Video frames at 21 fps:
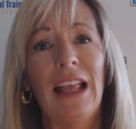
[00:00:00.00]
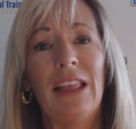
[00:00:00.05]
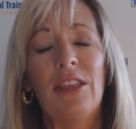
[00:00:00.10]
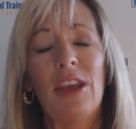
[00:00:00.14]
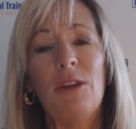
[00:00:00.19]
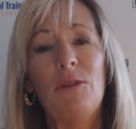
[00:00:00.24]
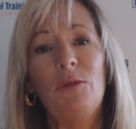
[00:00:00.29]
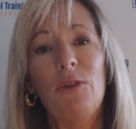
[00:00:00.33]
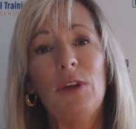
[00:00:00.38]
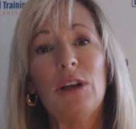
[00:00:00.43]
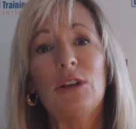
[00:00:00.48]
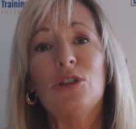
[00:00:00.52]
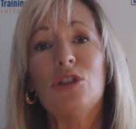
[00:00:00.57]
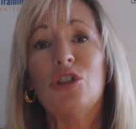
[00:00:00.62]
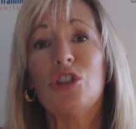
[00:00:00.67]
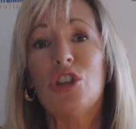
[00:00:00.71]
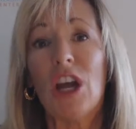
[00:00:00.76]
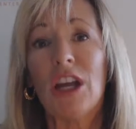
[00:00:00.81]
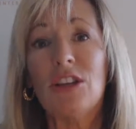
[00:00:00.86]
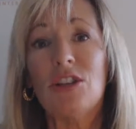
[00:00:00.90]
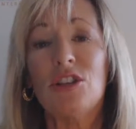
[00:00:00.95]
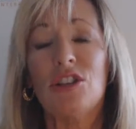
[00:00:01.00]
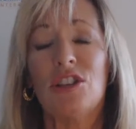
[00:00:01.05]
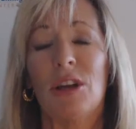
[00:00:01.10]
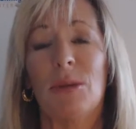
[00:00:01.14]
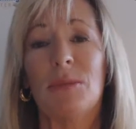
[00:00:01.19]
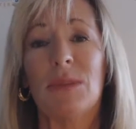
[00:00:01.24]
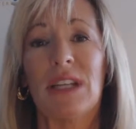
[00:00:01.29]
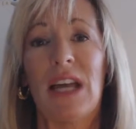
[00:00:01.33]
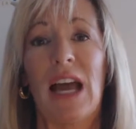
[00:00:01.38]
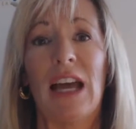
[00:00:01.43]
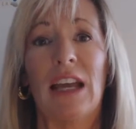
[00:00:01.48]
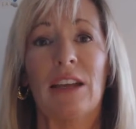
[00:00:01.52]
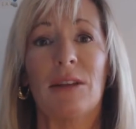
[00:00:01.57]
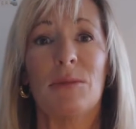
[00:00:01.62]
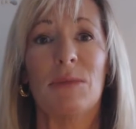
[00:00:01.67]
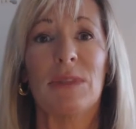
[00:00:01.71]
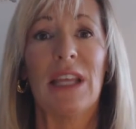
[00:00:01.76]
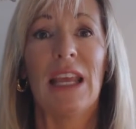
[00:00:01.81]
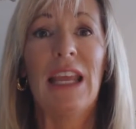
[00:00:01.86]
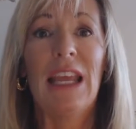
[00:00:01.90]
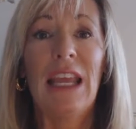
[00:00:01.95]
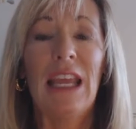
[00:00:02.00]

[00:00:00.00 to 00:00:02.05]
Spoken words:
they feel judged sometimes